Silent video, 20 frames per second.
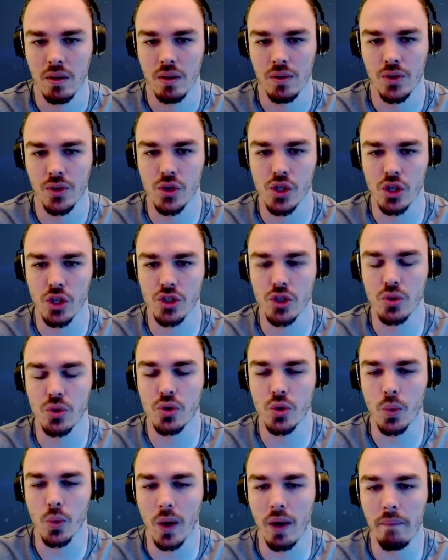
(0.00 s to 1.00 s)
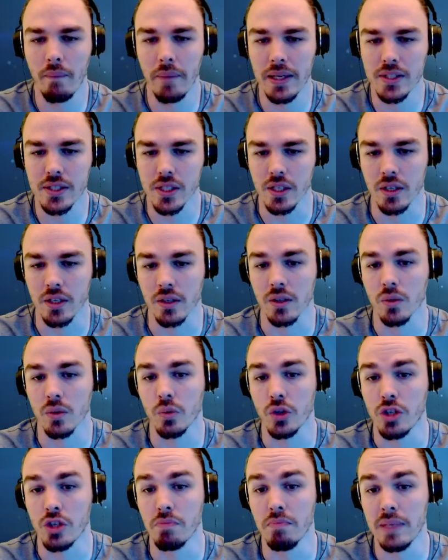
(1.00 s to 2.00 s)
There's also 12 months a year,
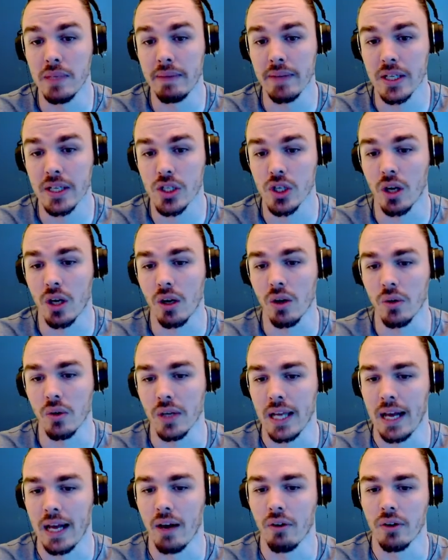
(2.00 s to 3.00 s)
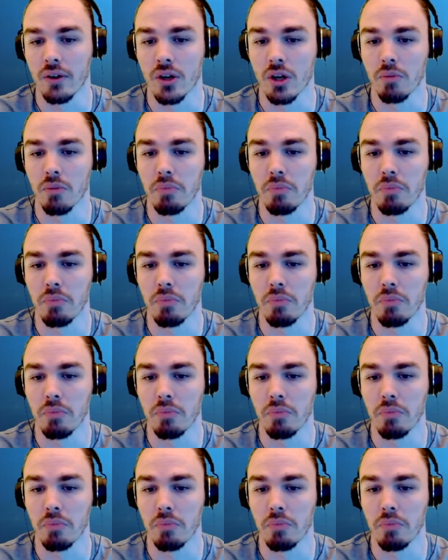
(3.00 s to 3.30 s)
which mimics our own calendar,